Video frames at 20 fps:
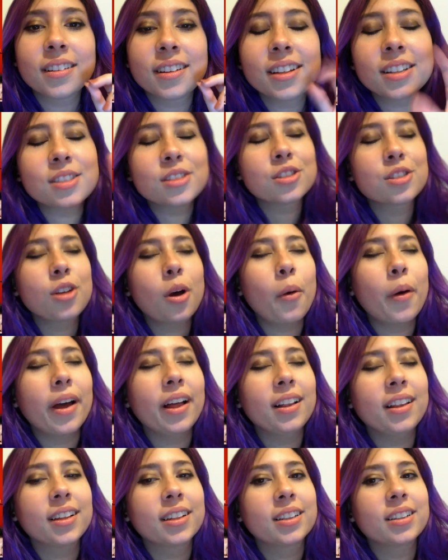It's so
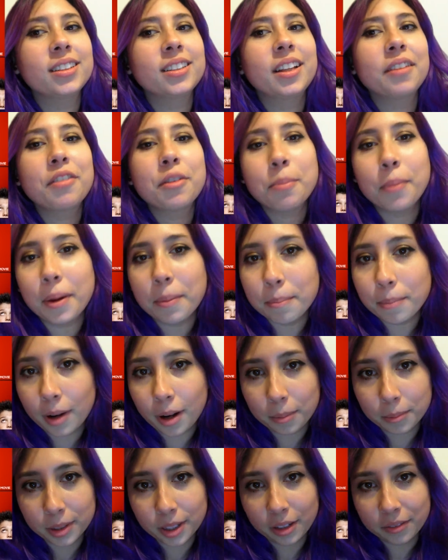hella good, even my
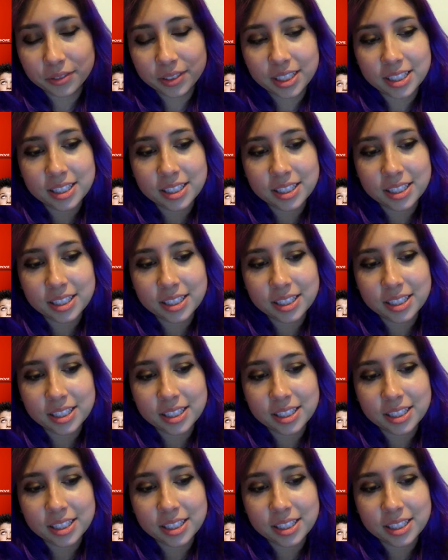mom loved